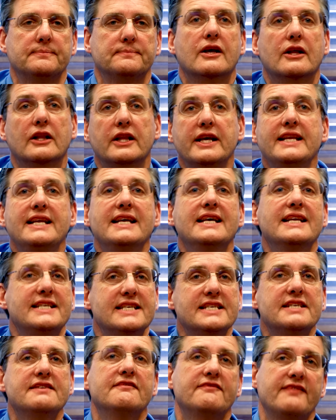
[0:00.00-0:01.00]
Cleaning and
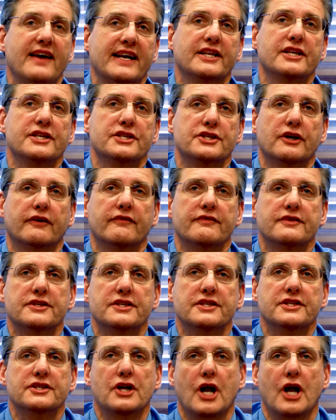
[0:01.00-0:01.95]
disinfecting surfaces